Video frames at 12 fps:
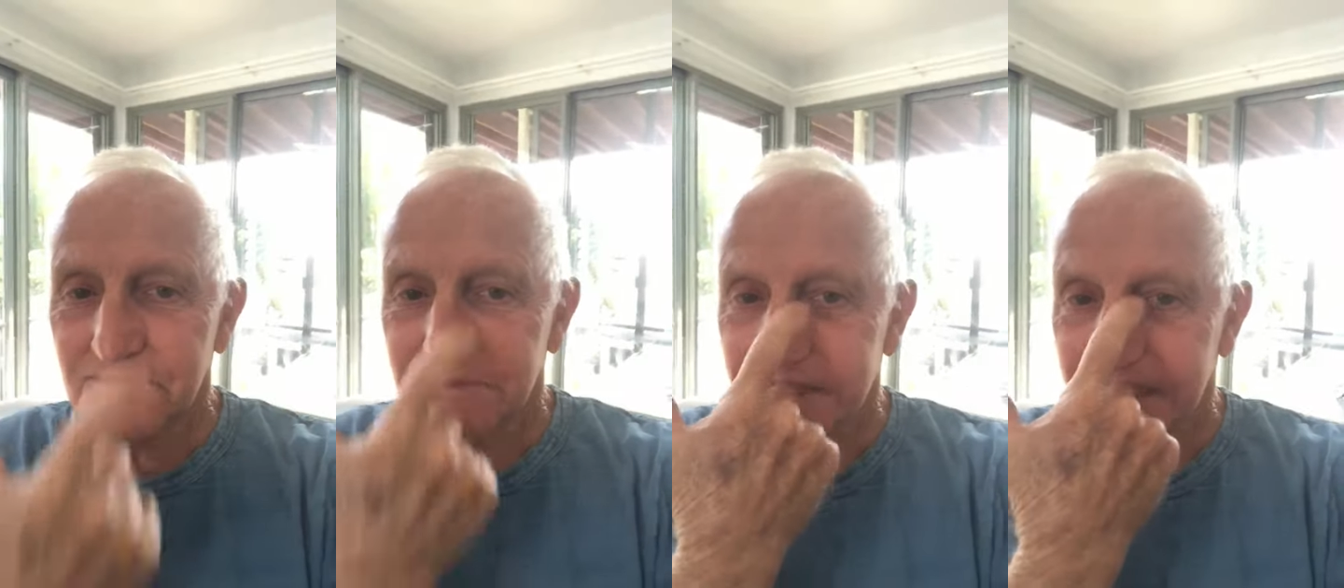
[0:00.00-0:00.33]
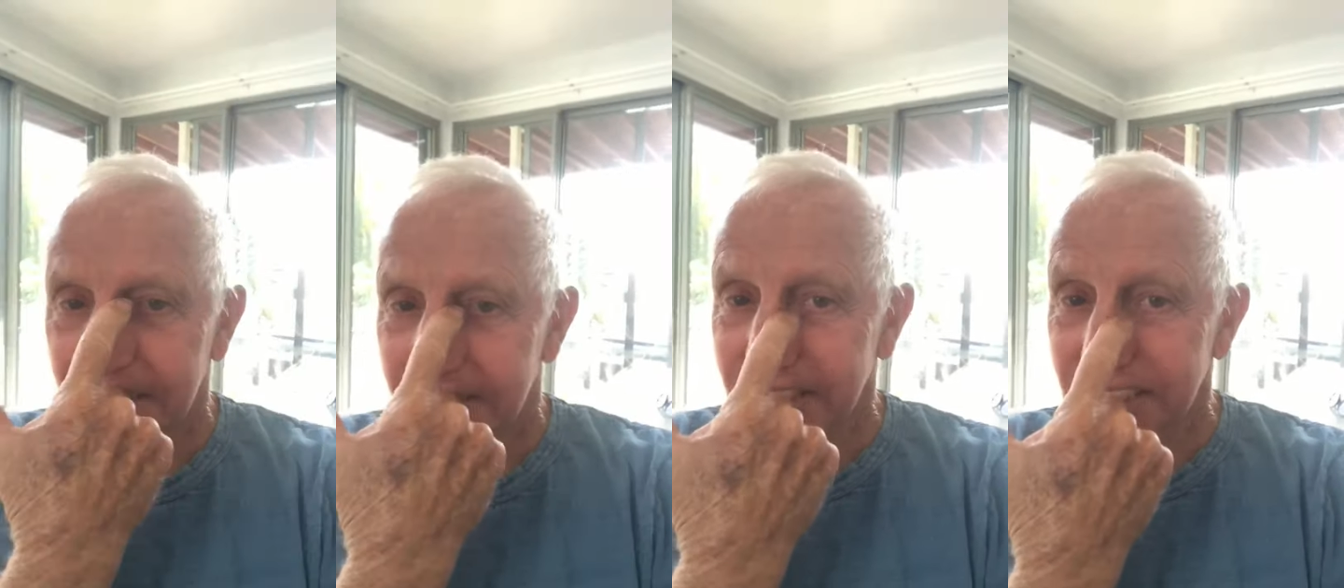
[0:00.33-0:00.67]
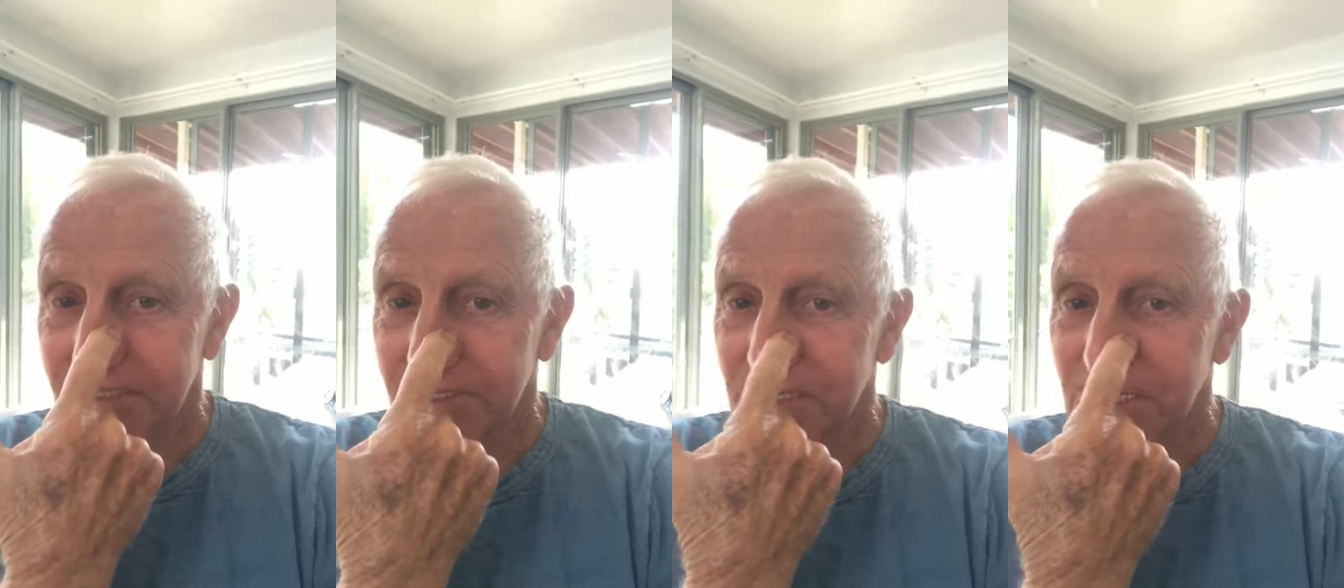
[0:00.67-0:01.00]
I was cut
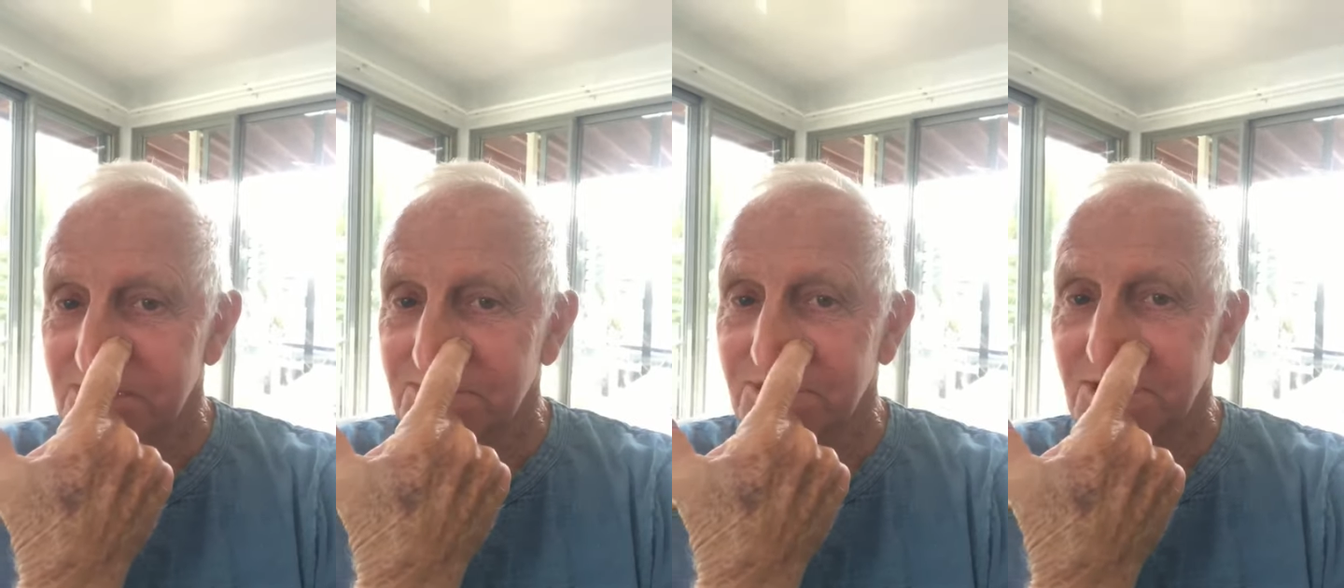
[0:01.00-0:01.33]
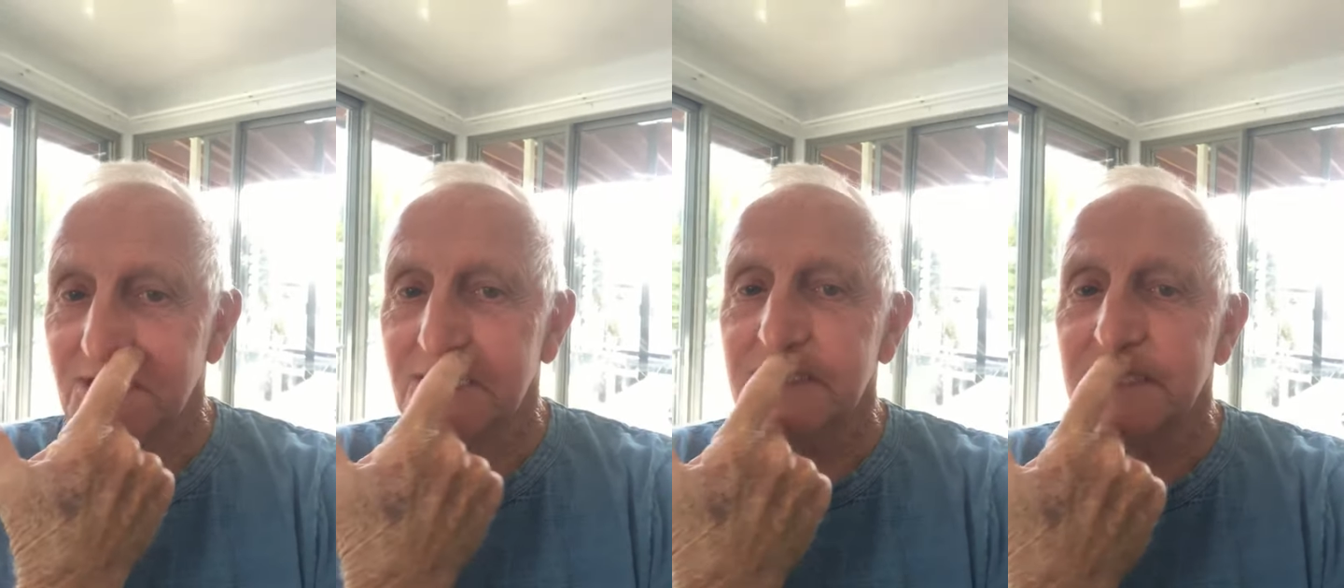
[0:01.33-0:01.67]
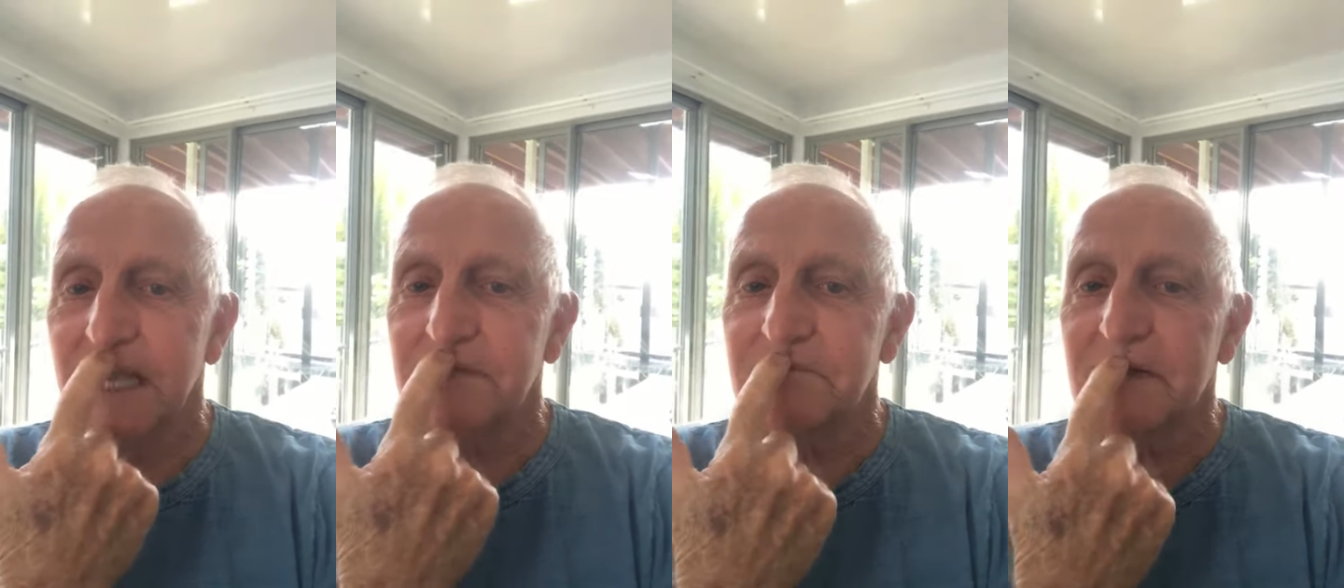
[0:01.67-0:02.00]
down the nose here,
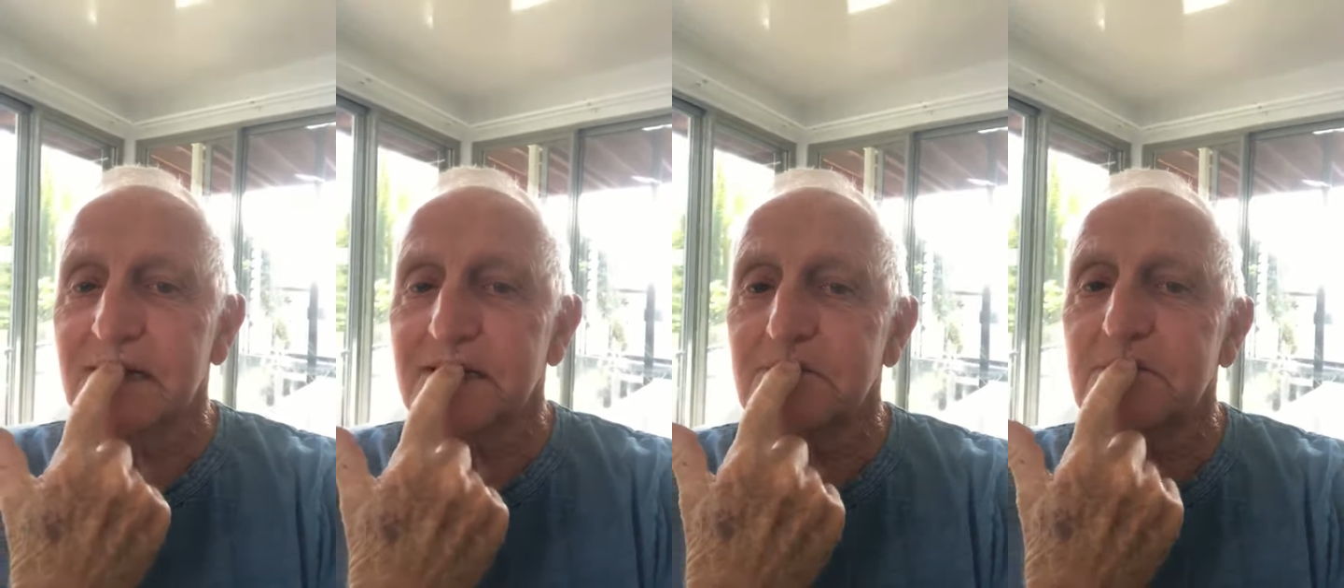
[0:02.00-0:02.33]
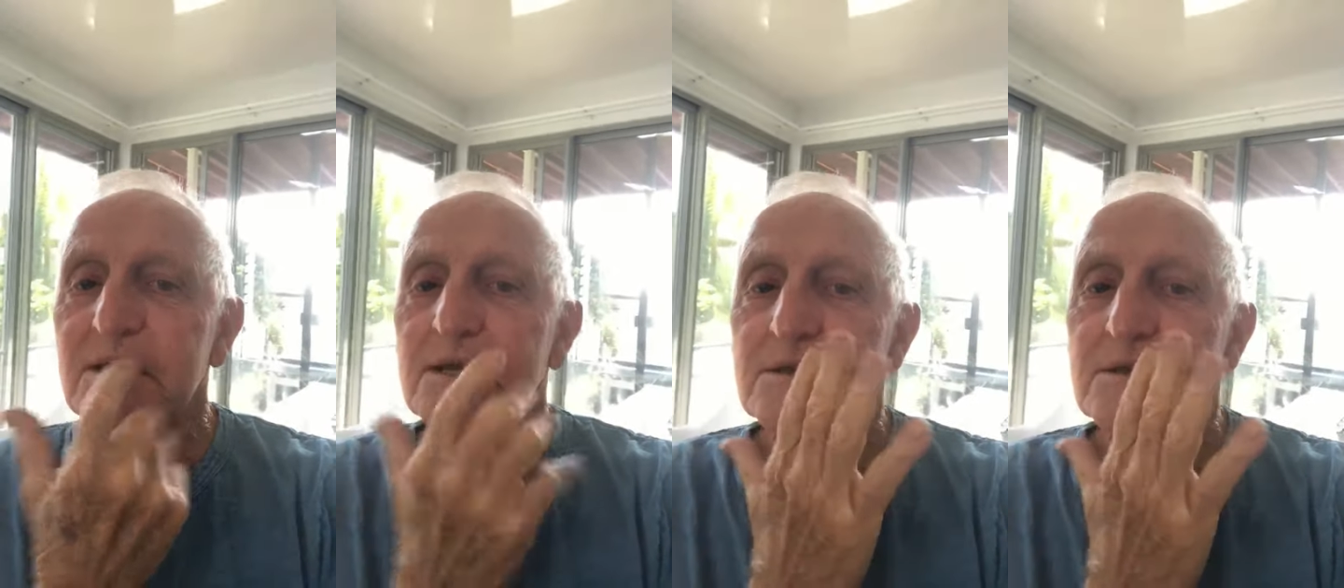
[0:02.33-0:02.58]
down the lip,